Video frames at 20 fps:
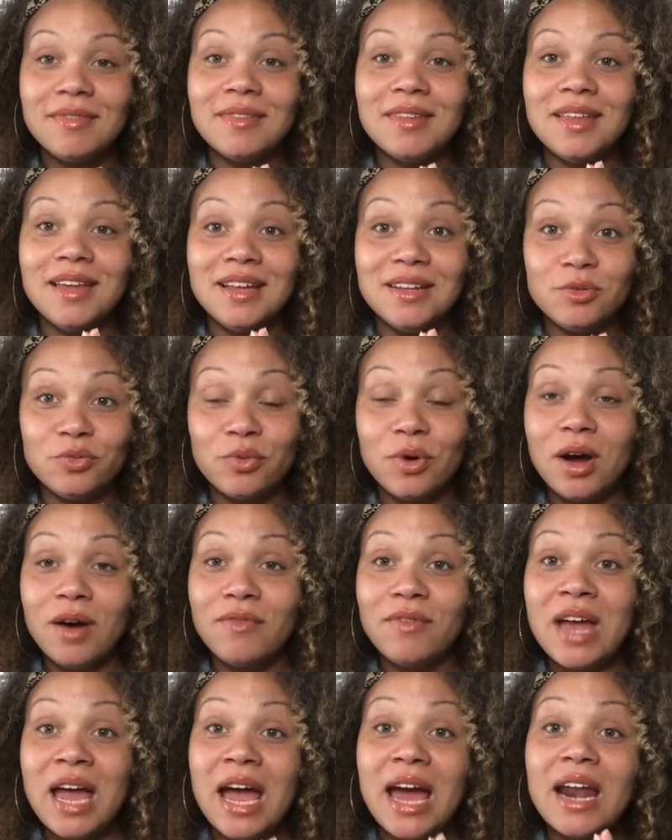It's rough.
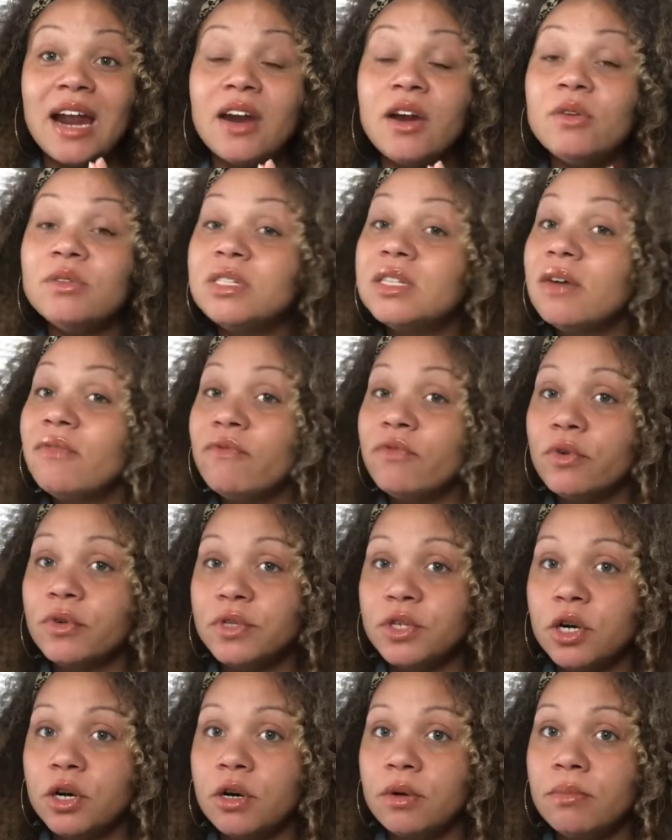And I know some
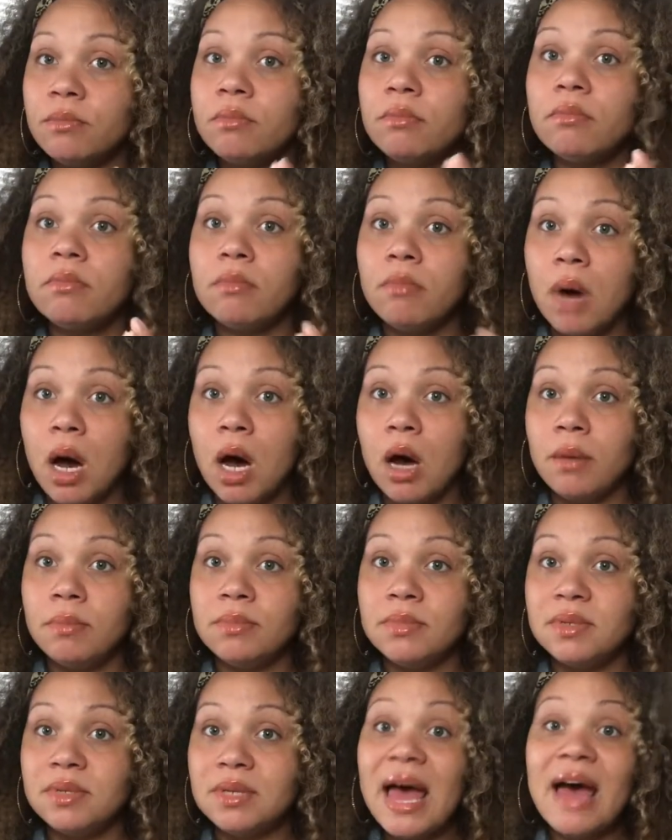full-term
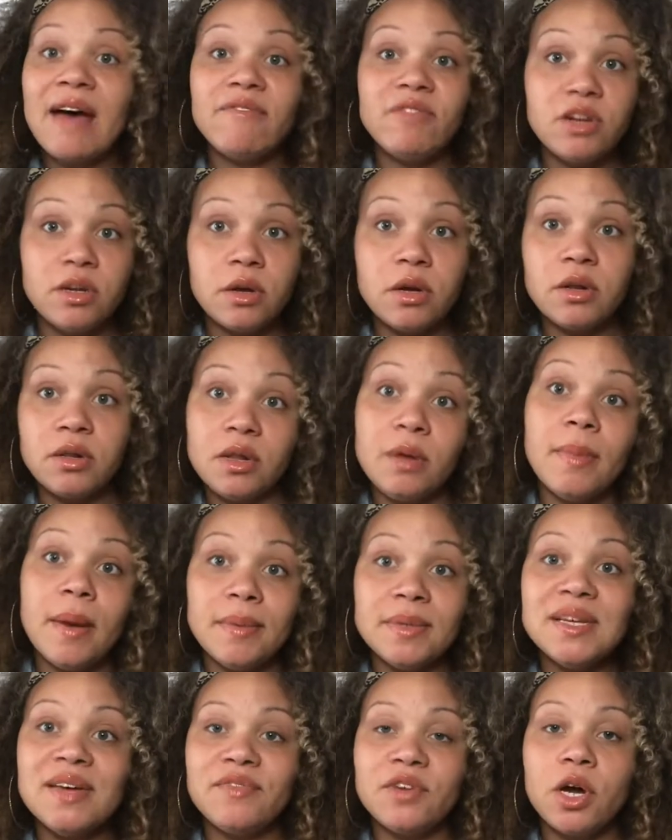moms their babies
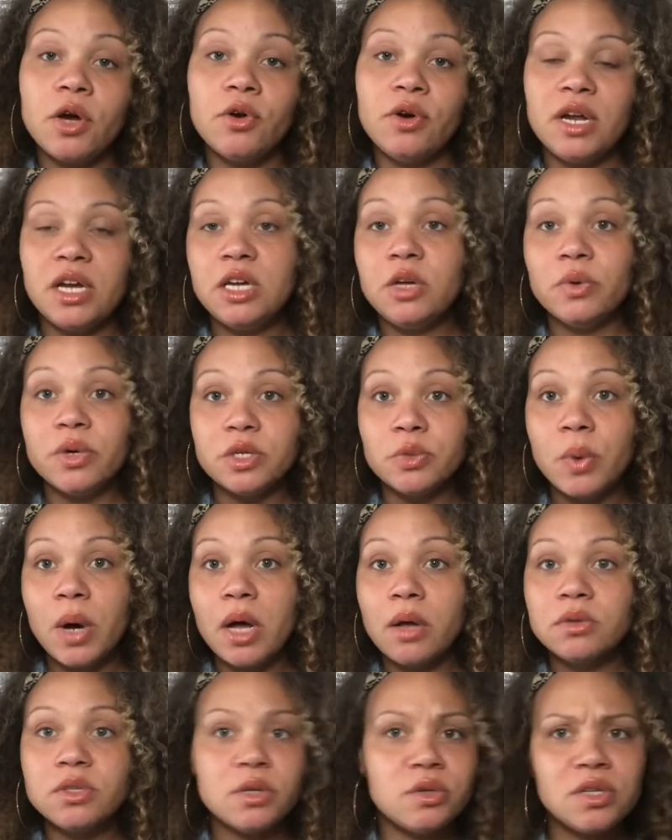have to go to NICU as
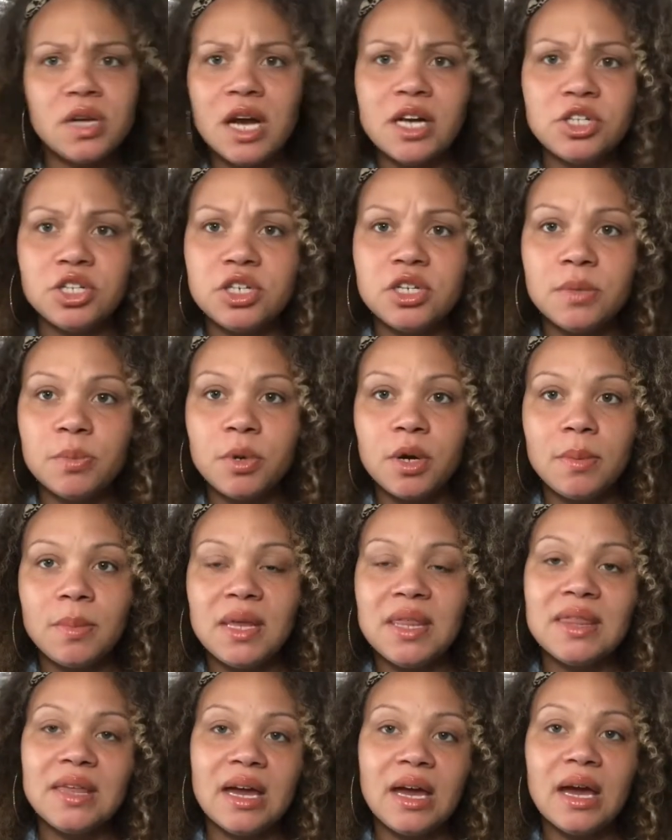well. So it's not just a preemie
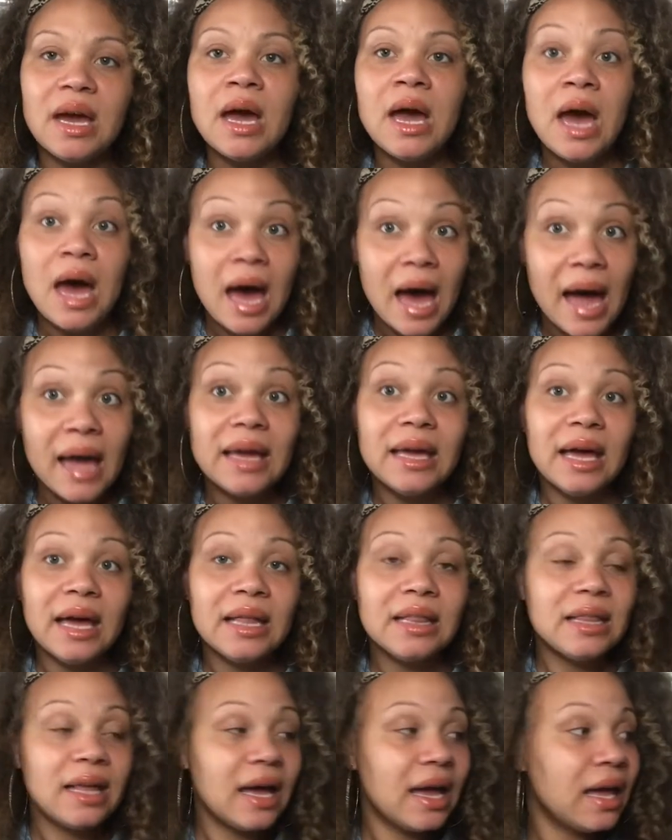thing. I
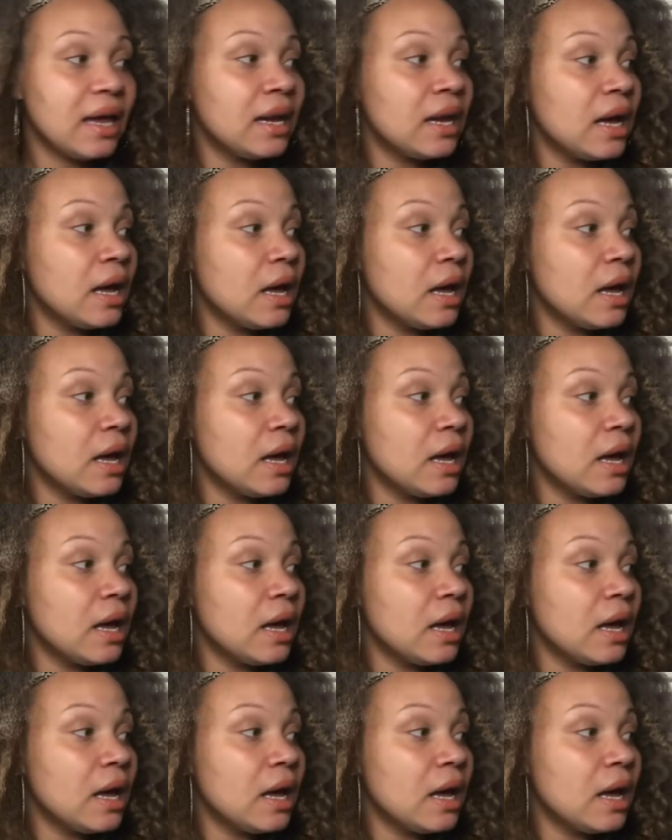get that.